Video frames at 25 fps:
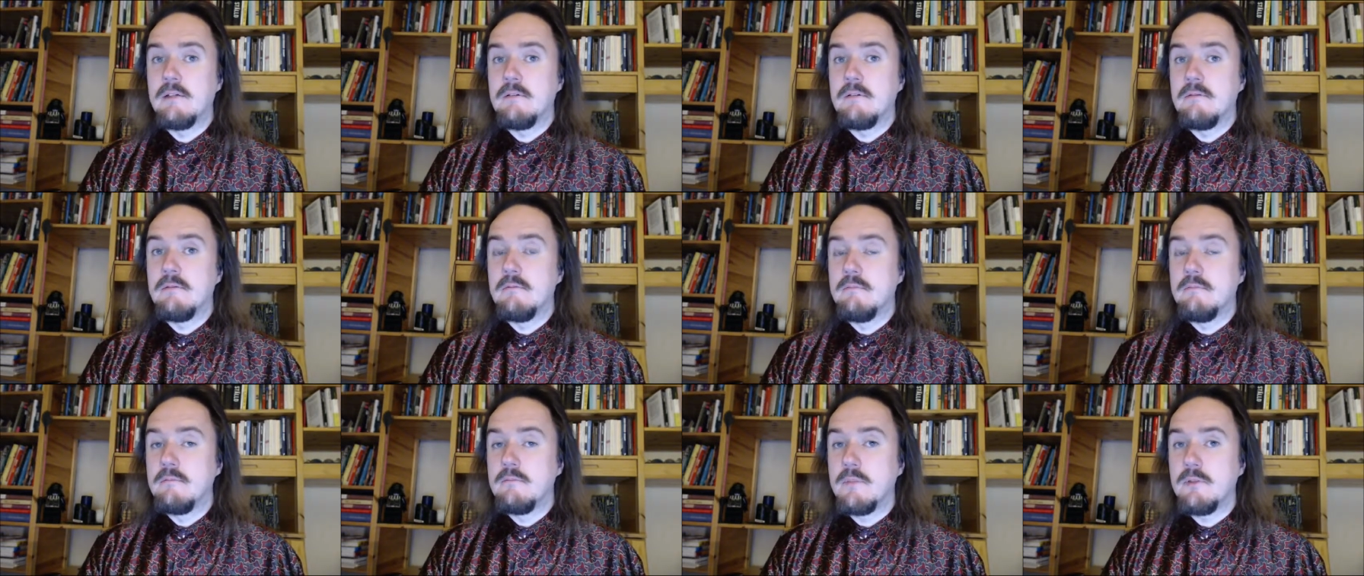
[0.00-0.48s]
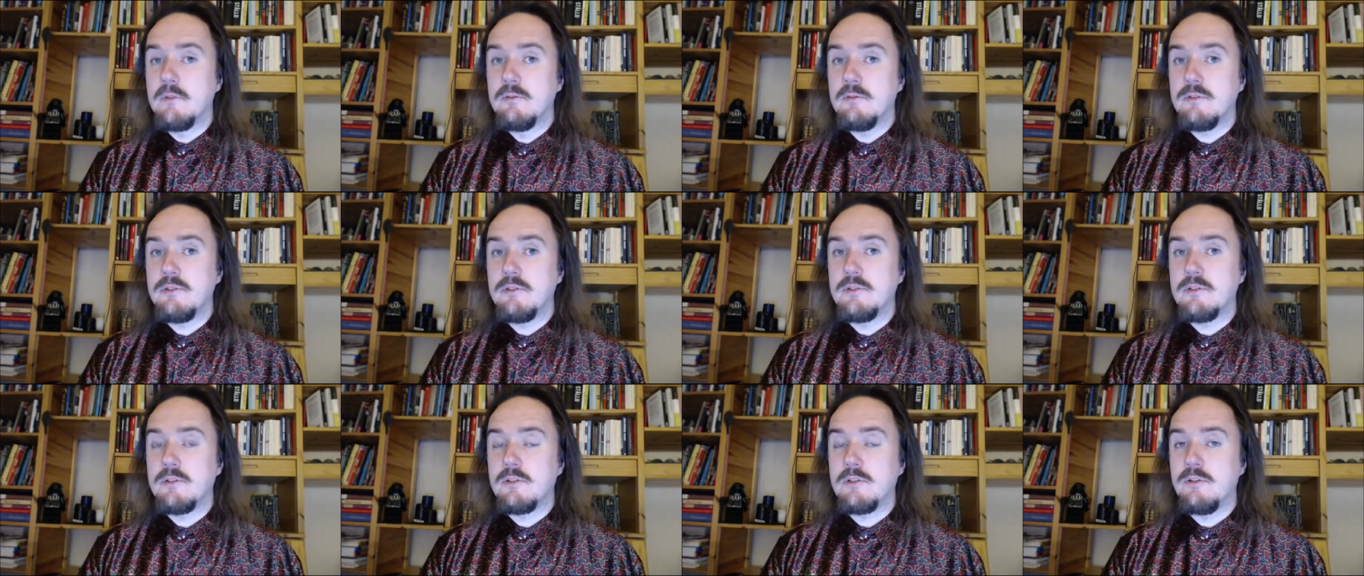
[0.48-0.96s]

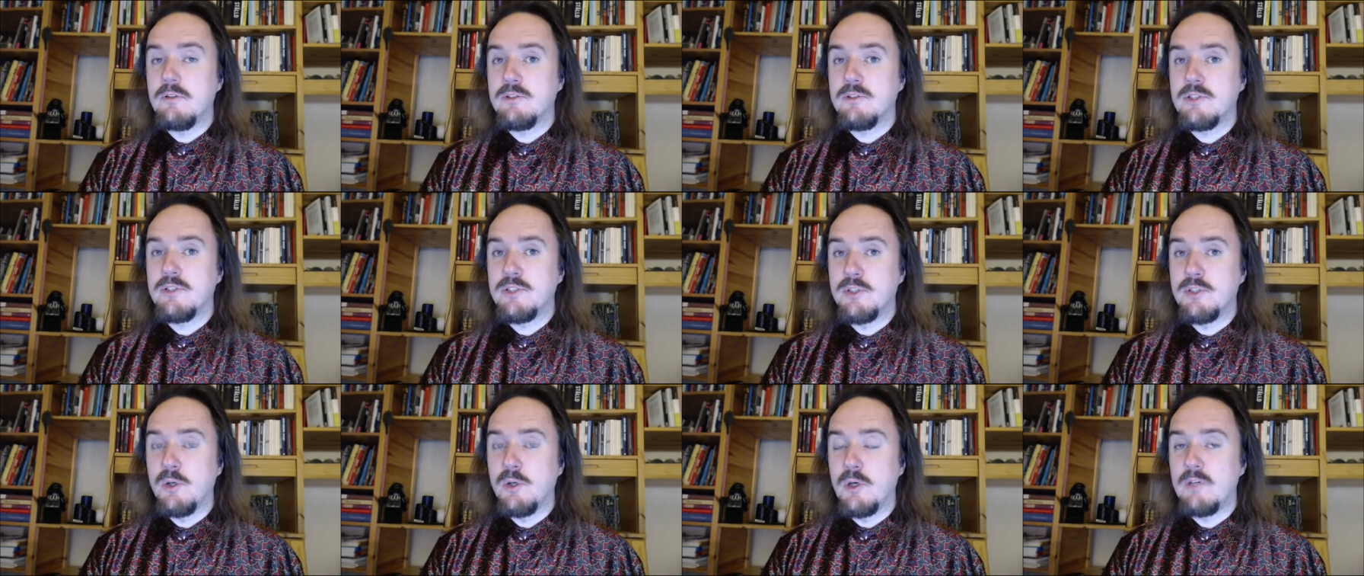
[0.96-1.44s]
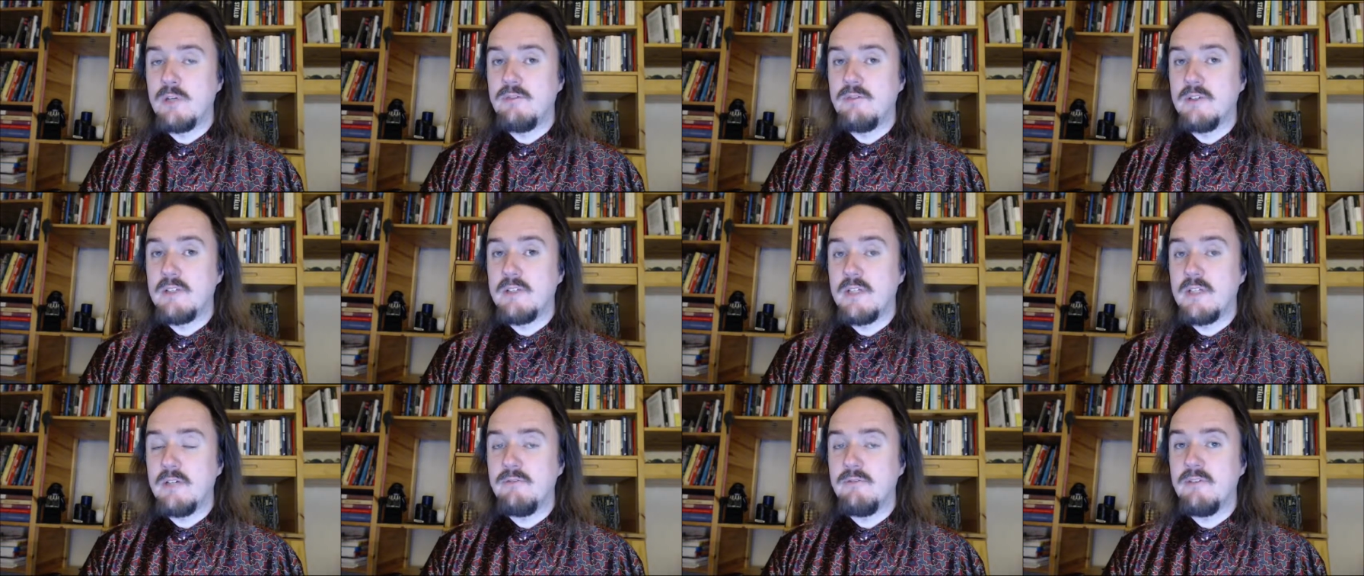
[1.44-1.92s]
most
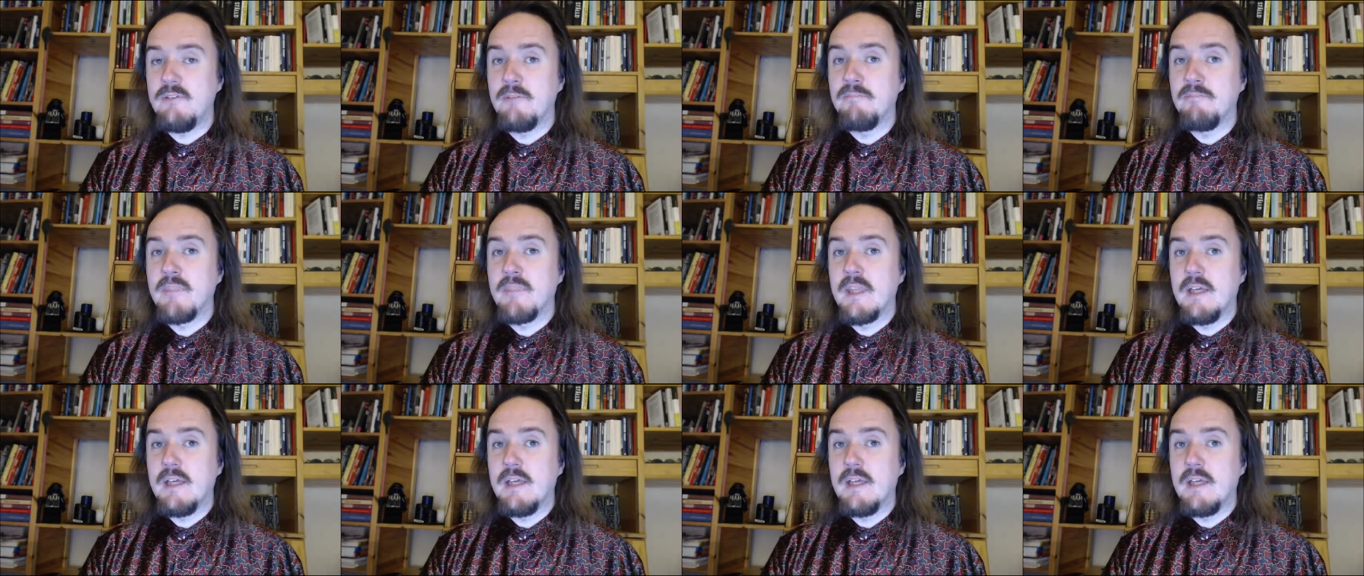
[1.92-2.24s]
conservative